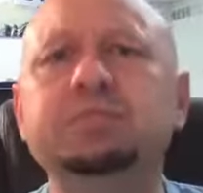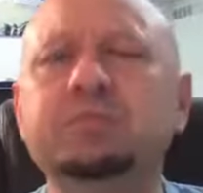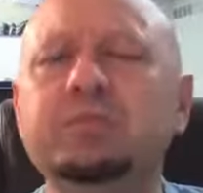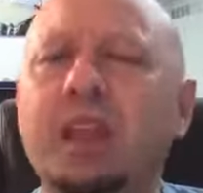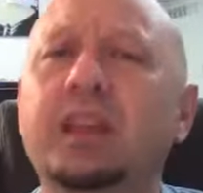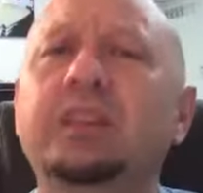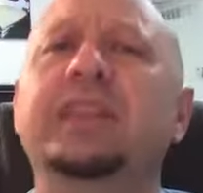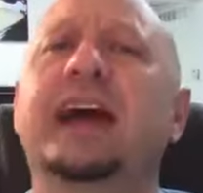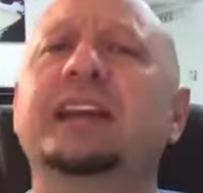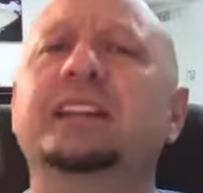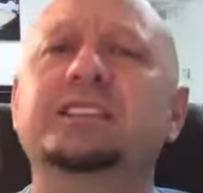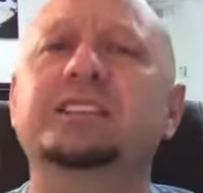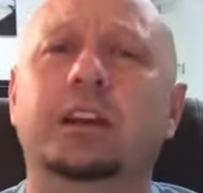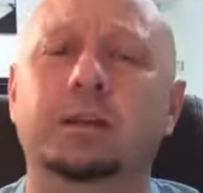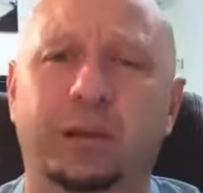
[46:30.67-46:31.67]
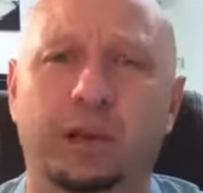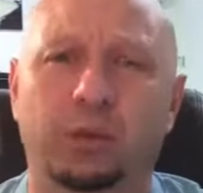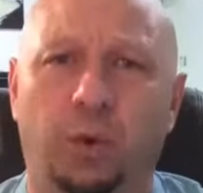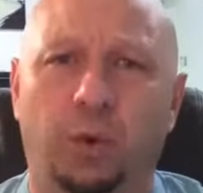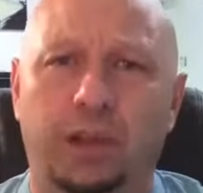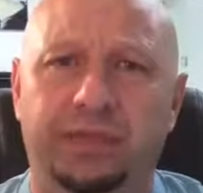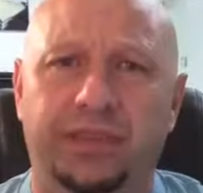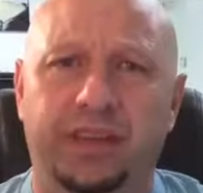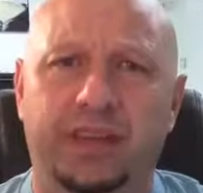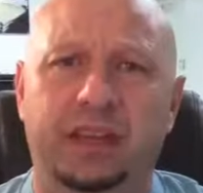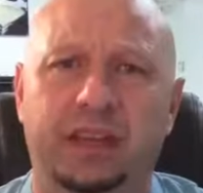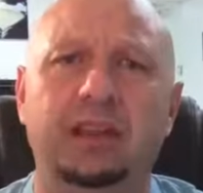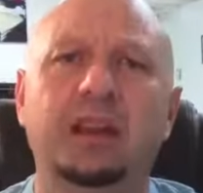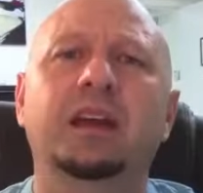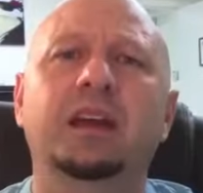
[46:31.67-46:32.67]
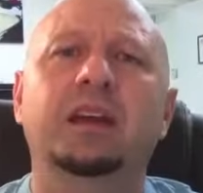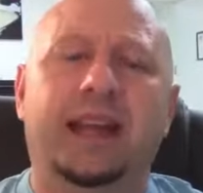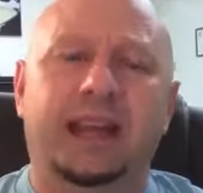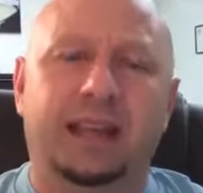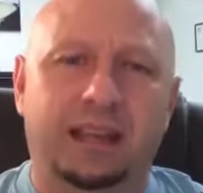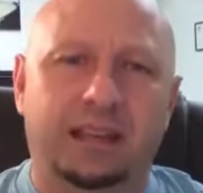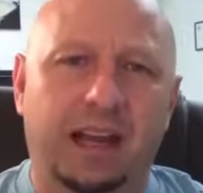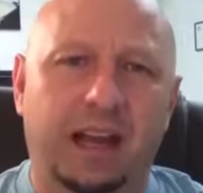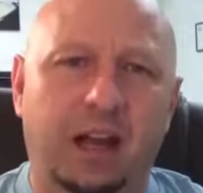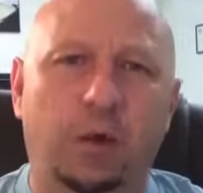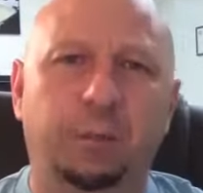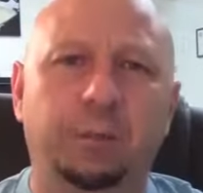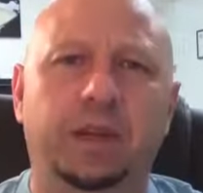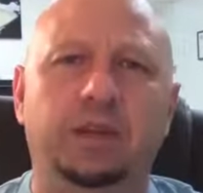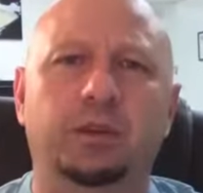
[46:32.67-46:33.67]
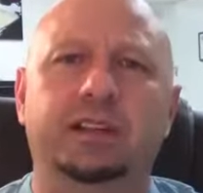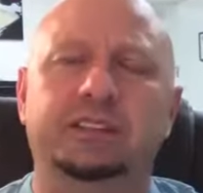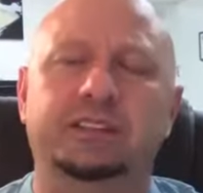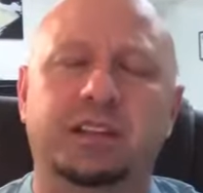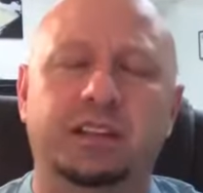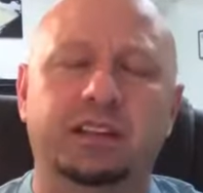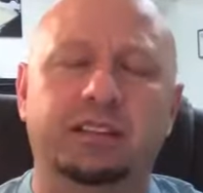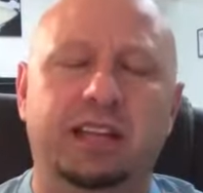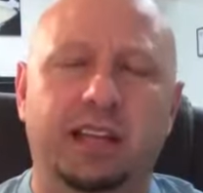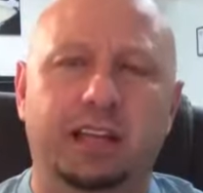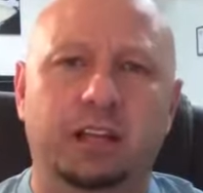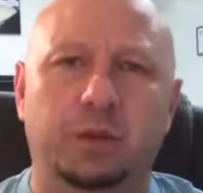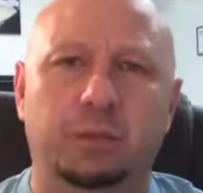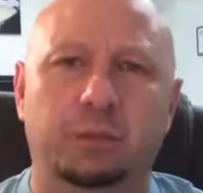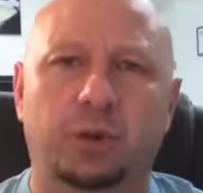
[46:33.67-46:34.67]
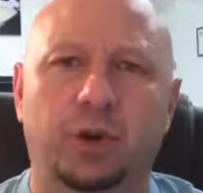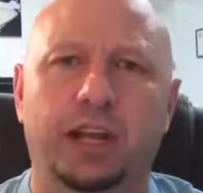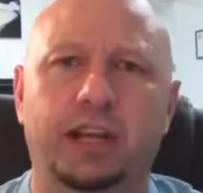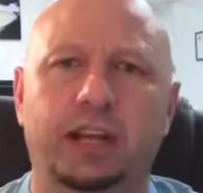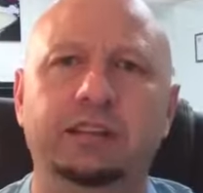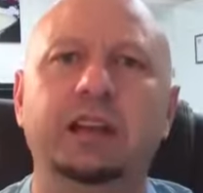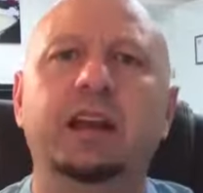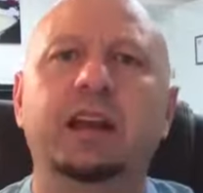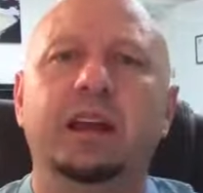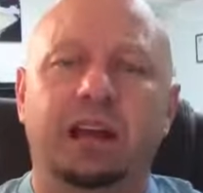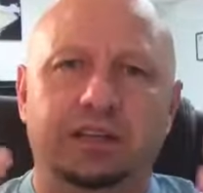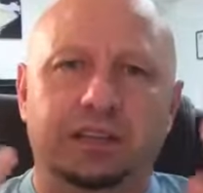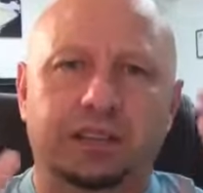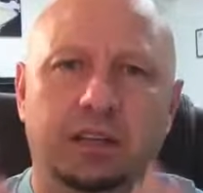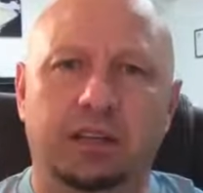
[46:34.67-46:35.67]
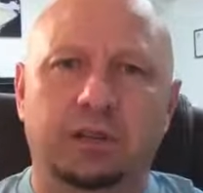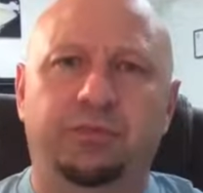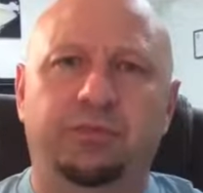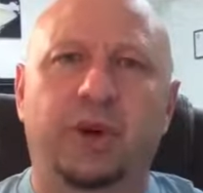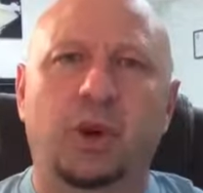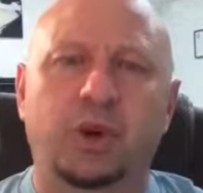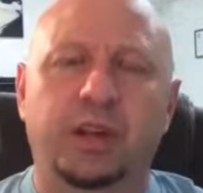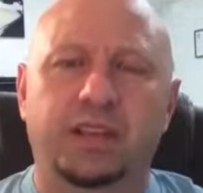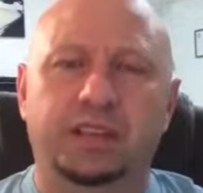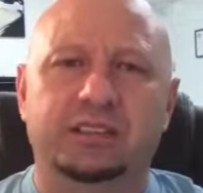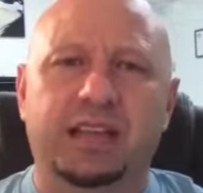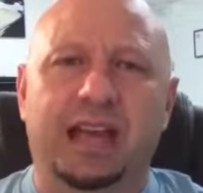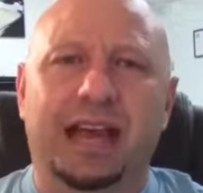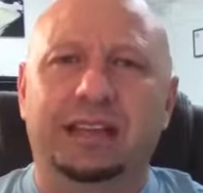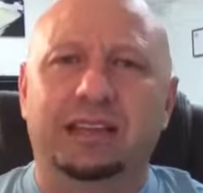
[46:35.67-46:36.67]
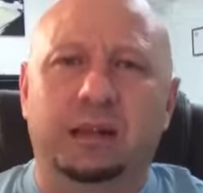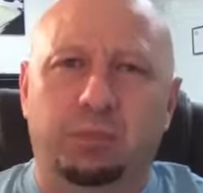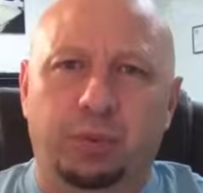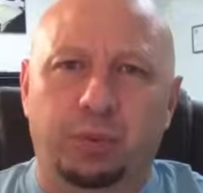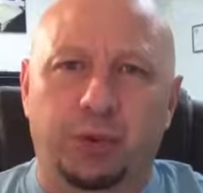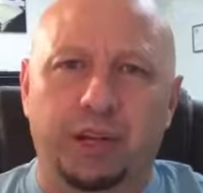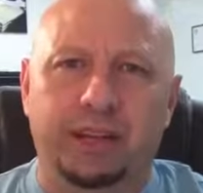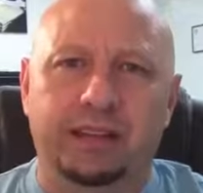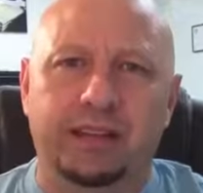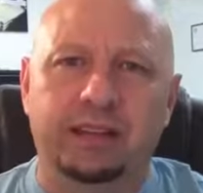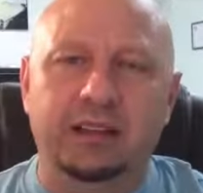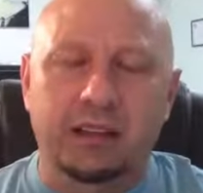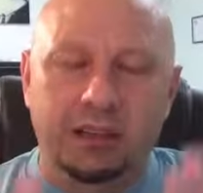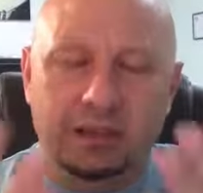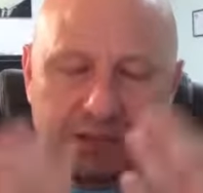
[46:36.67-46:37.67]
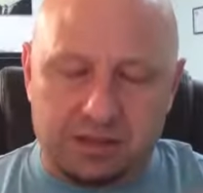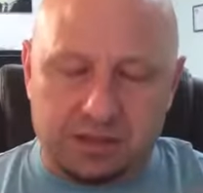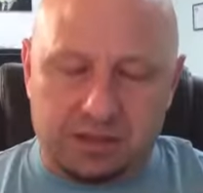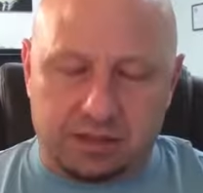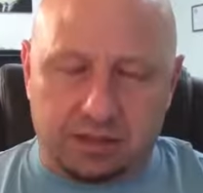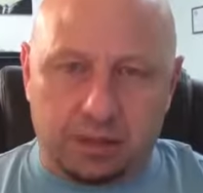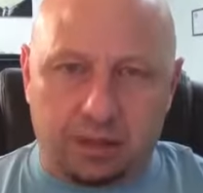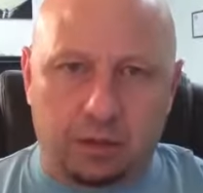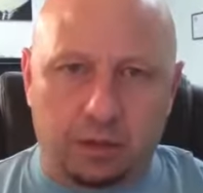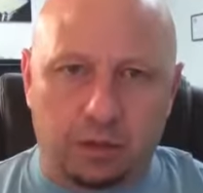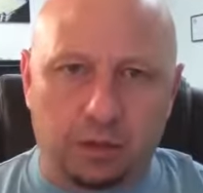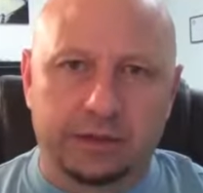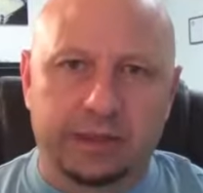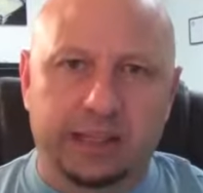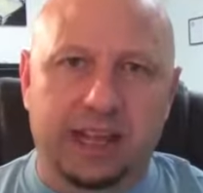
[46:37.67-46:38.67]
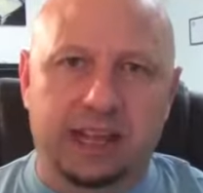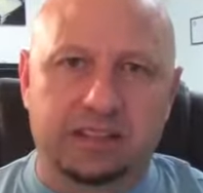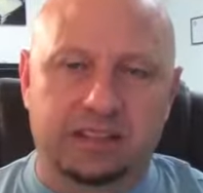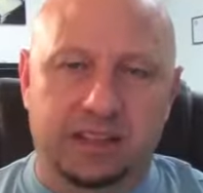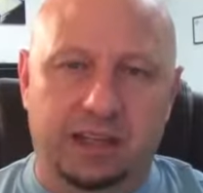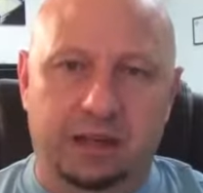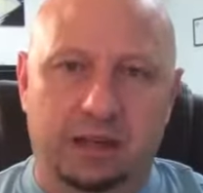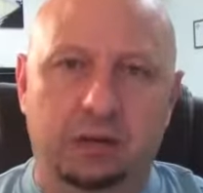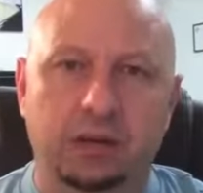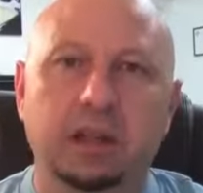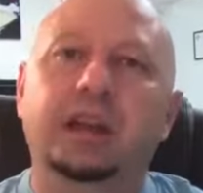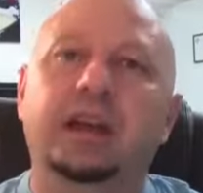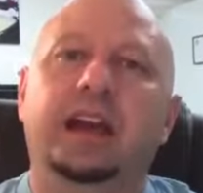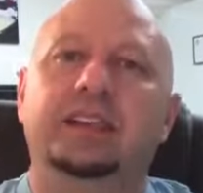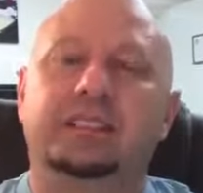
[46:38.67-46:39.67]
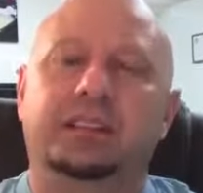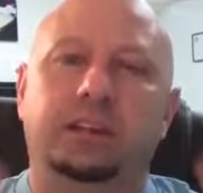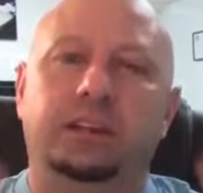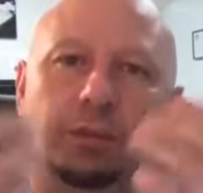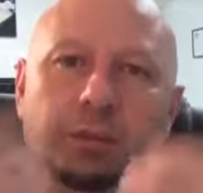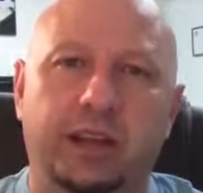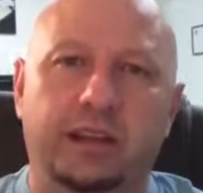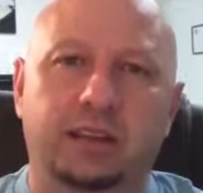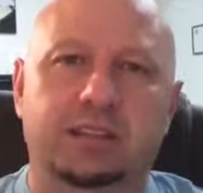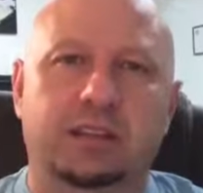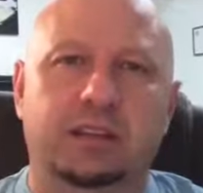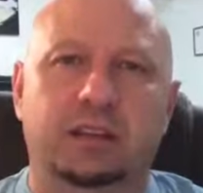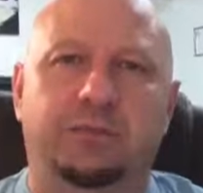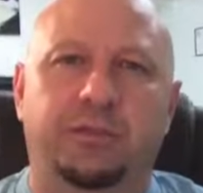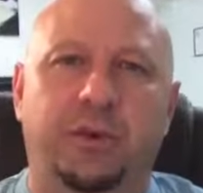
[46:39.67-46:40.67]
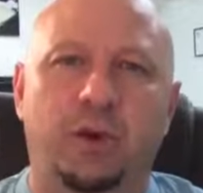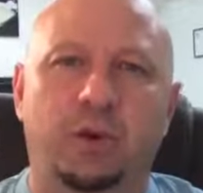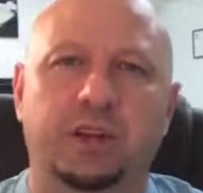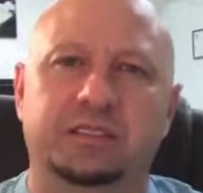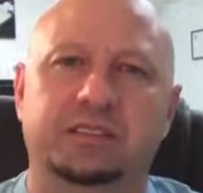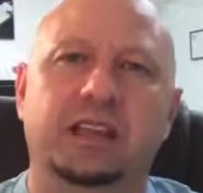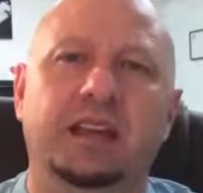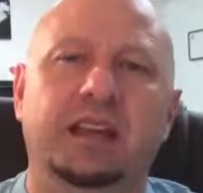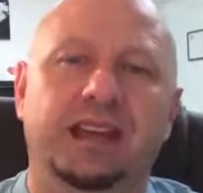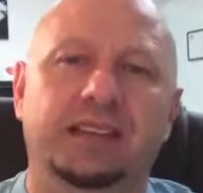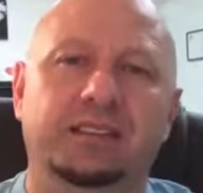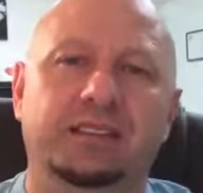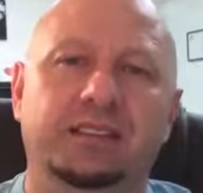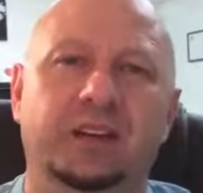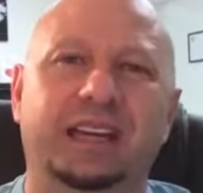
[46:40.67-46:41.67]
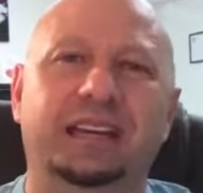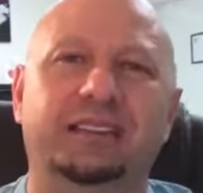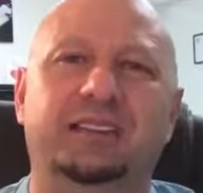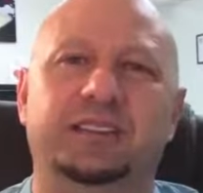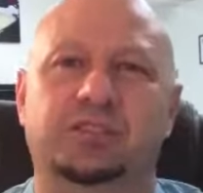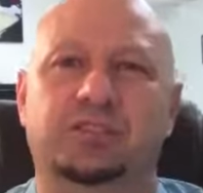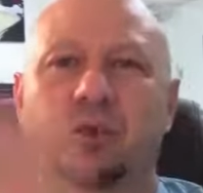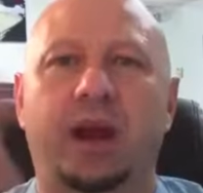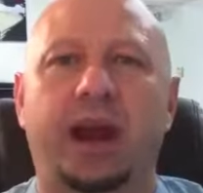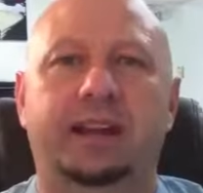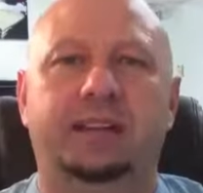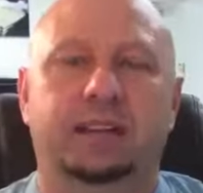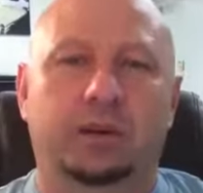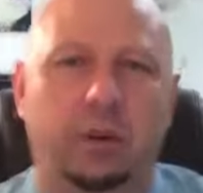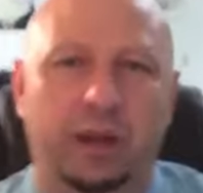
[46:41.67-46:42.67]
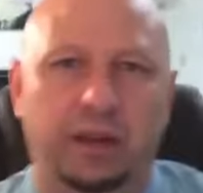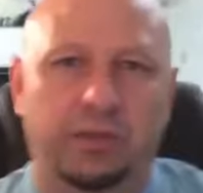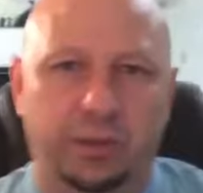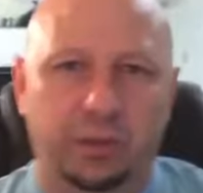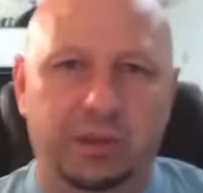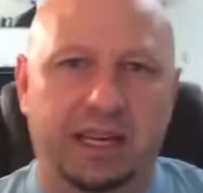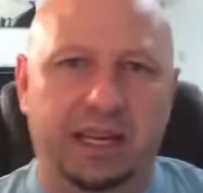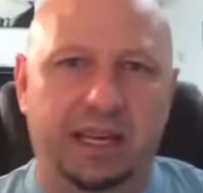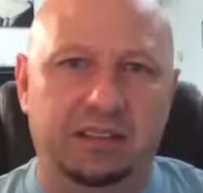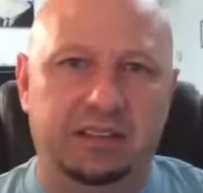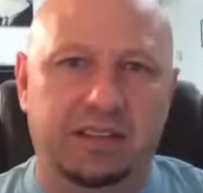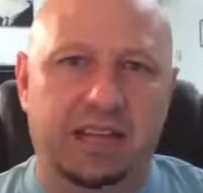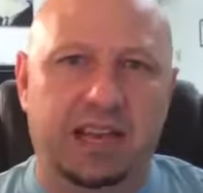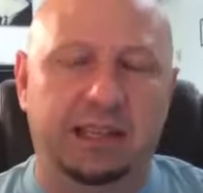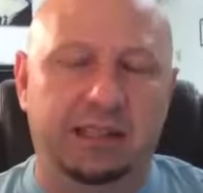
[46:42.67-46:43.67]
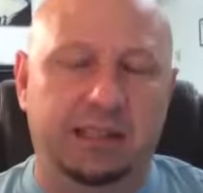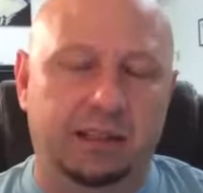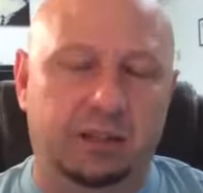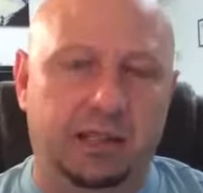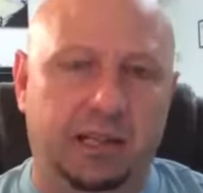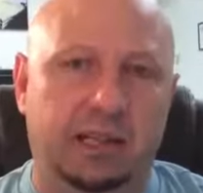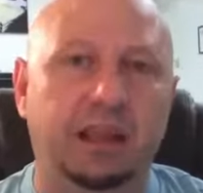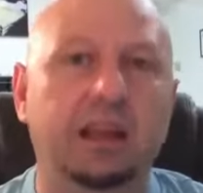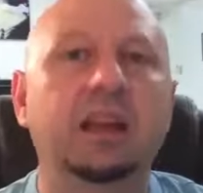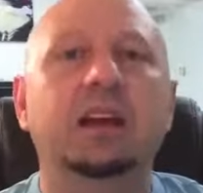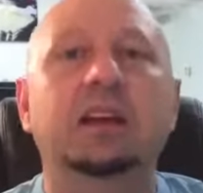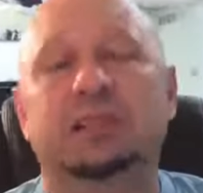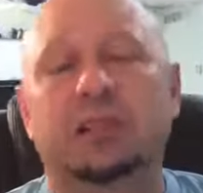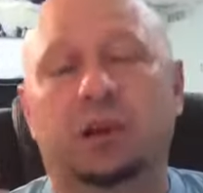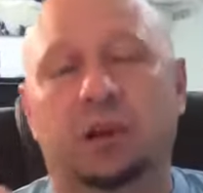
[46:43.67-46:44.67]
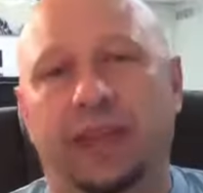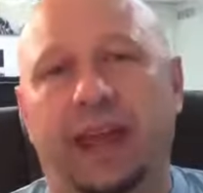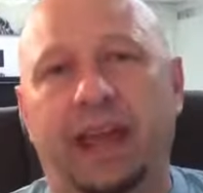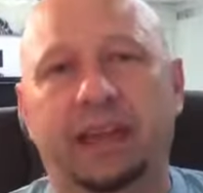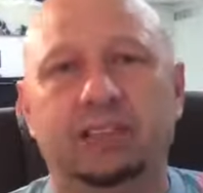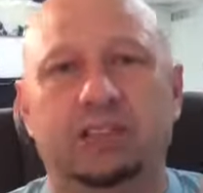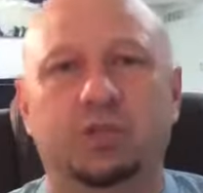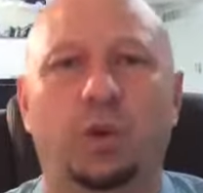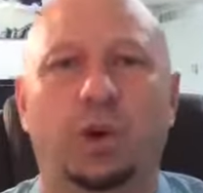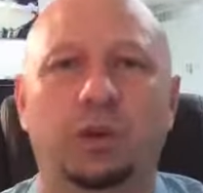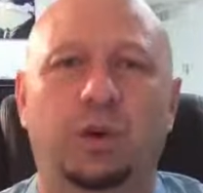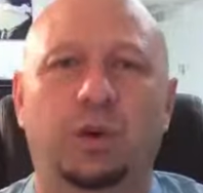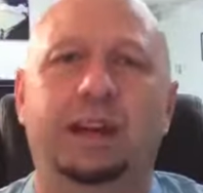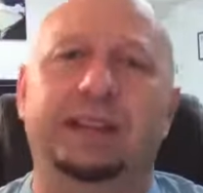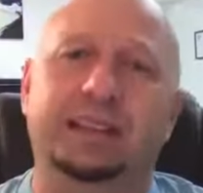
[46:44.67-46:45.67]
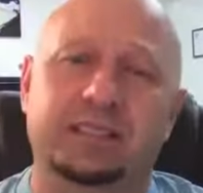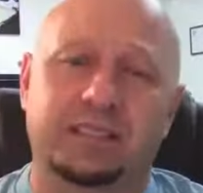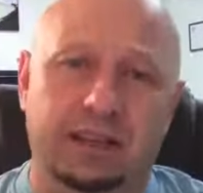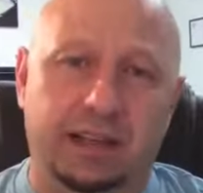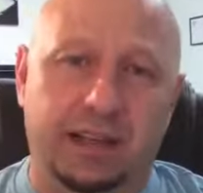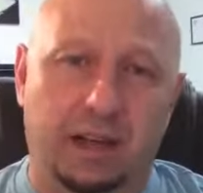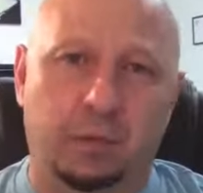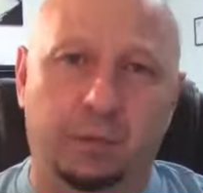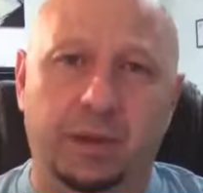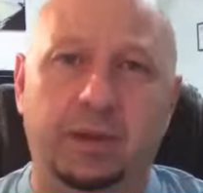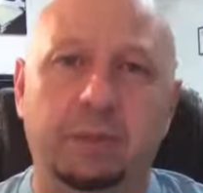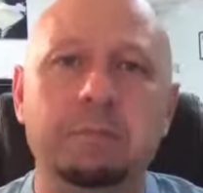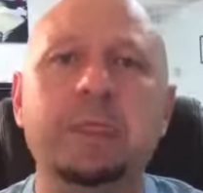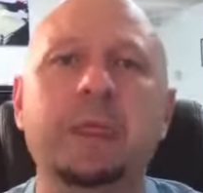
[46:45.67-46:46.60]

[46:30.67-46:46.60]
And that is going to be one thing that can help you, and it's going to take your brain, it's going to focus on the breathing, the slow, the exhale. It's, your brain is going to focus and sort of get distracted away from the anxiety, okay? So that is one way that's going to help it.